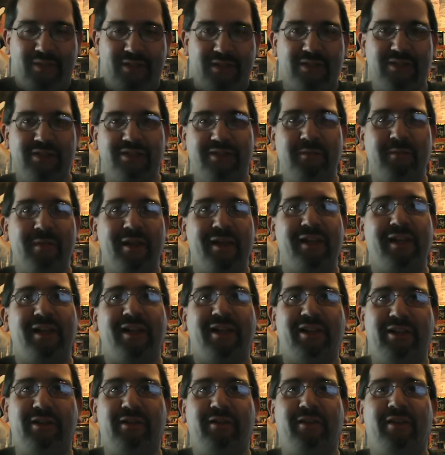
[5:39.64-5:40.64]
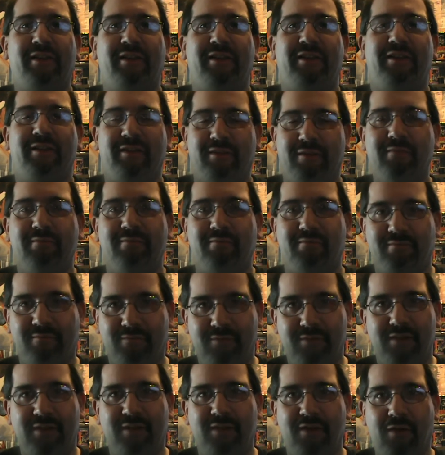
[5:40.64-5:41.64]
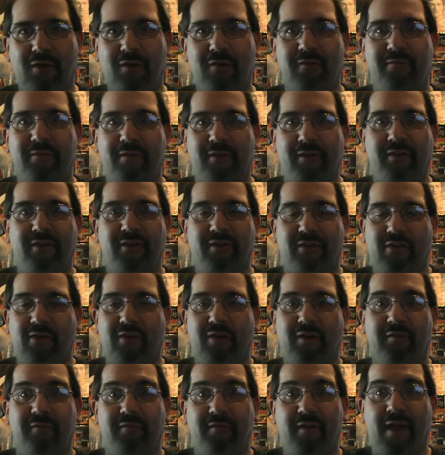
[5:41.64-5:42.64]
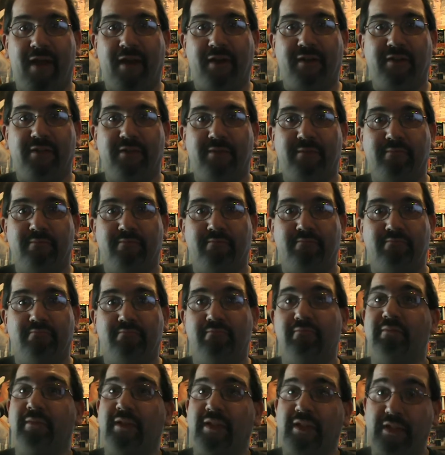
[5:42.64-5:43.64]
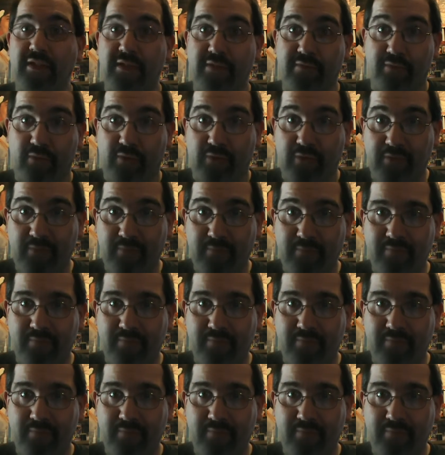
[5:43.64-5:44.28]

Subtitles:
Just to make it clear that our villains are, in fact, evil.